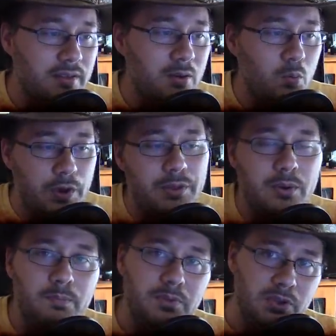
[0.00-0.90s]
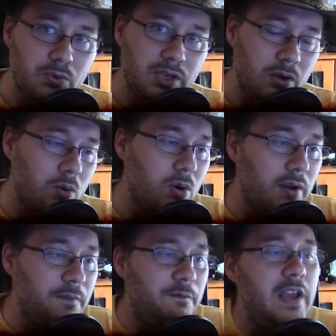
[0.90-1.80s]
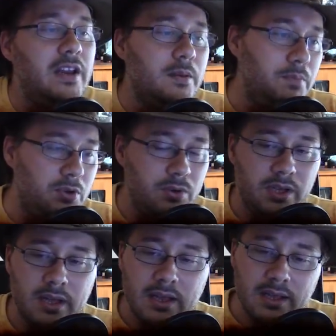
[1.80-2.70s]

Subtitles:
the withered beauty or a faded beauty,